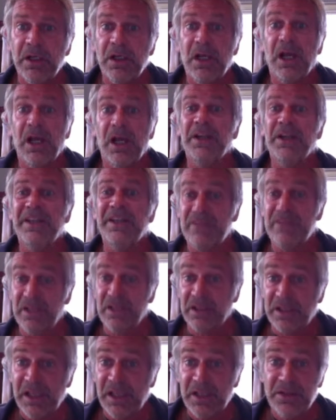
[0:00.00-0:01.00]
And
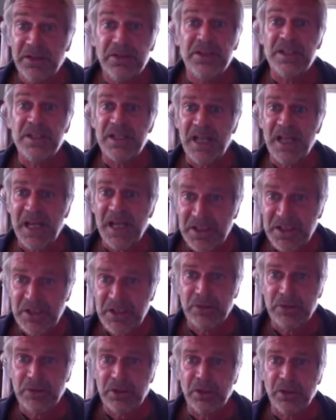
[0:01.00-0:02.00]
again, this has to
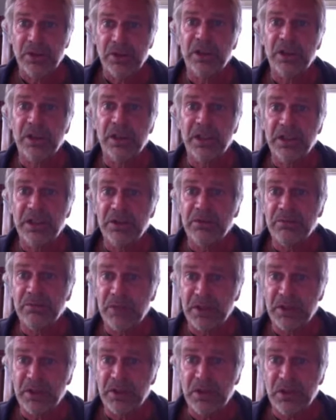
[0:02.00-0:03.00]
occur in
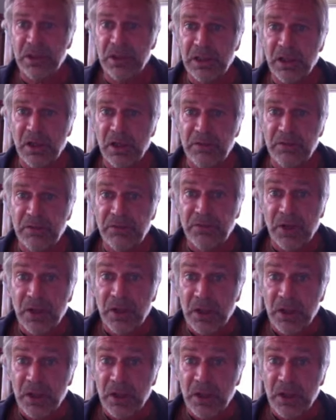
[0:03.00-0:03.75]
early life.